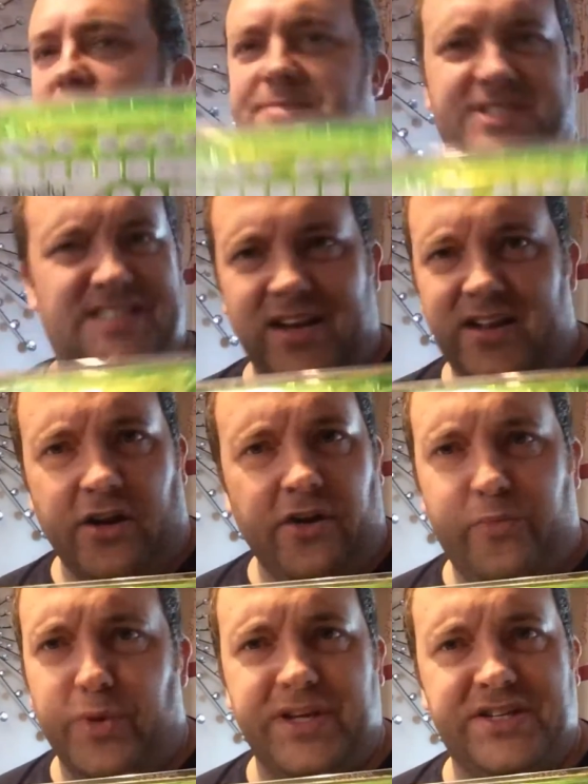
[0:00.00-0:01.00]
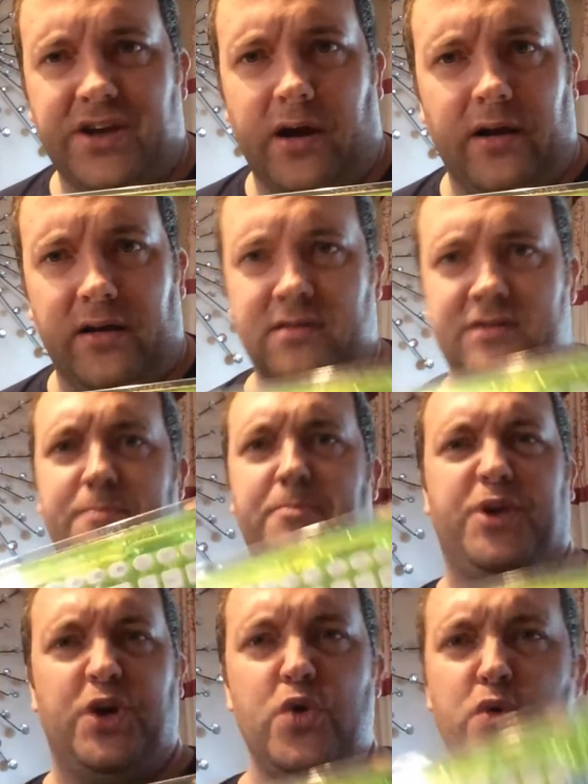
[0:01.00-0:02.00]
I'm still in love with this colour.
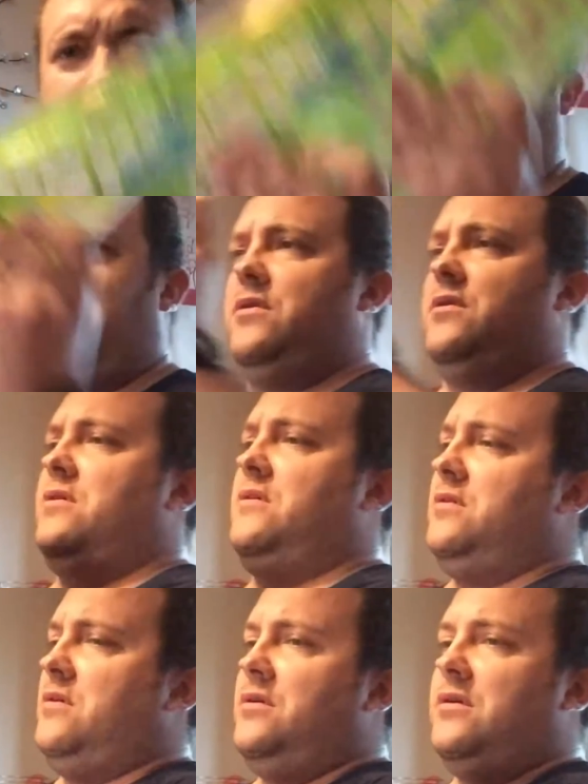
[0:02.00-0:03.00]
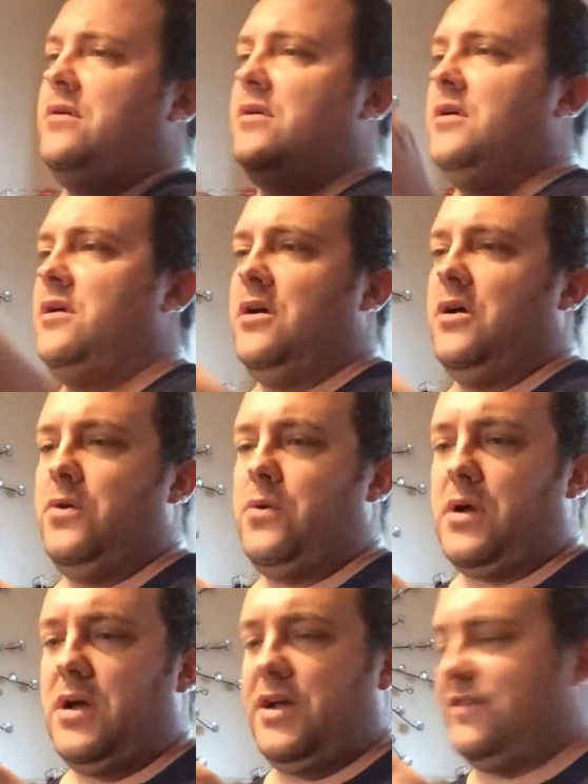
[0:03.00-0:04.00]
Beautiful.
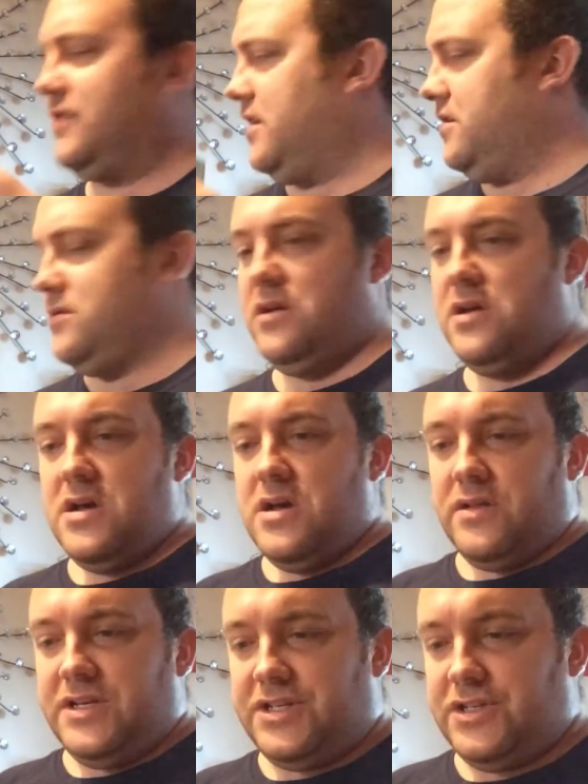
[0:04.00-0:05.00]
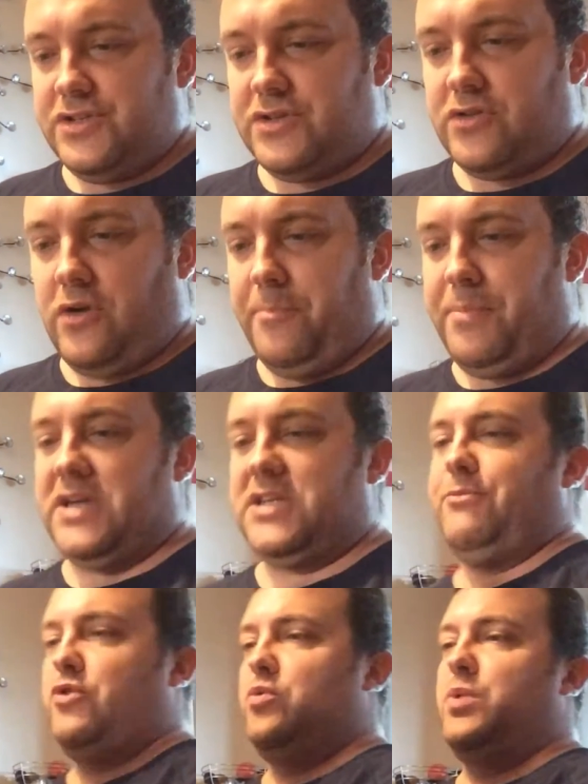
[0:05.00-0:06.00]
Okay, so this is
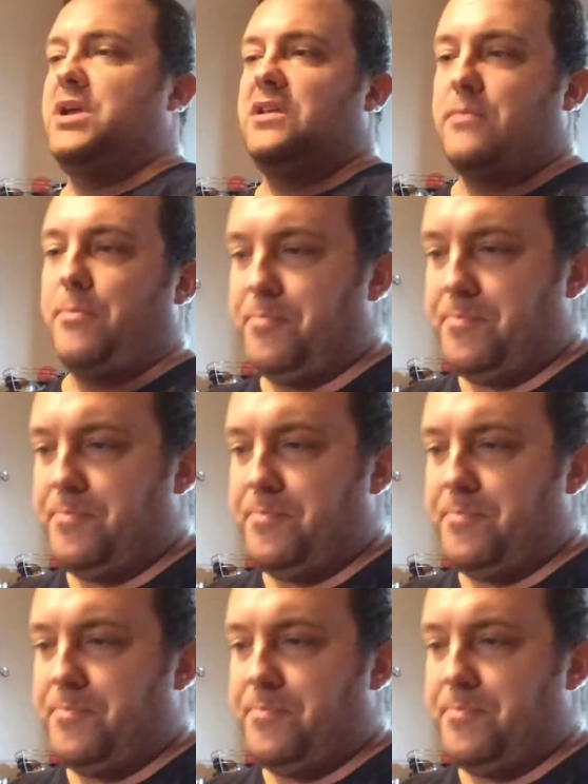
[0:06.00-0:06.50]
compatible with